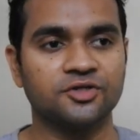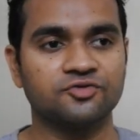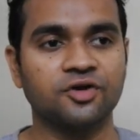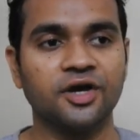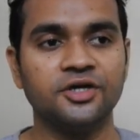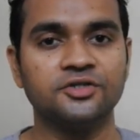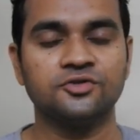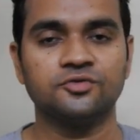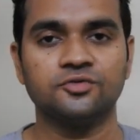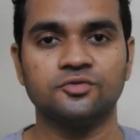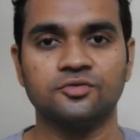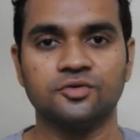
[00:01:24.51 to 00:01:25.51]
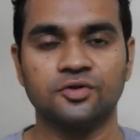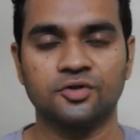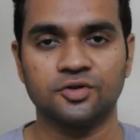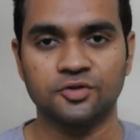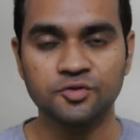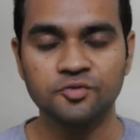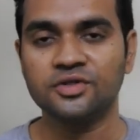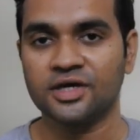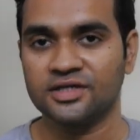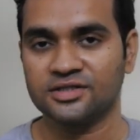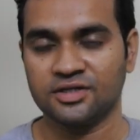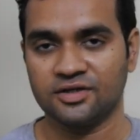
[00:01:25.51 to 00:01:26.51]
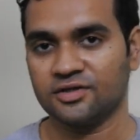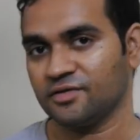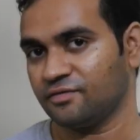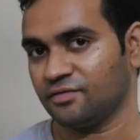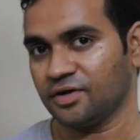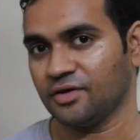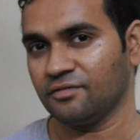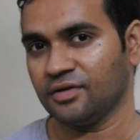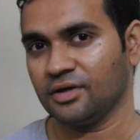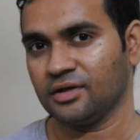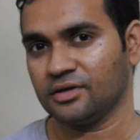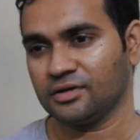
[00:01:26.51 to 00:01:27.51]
trying to do things in a different way,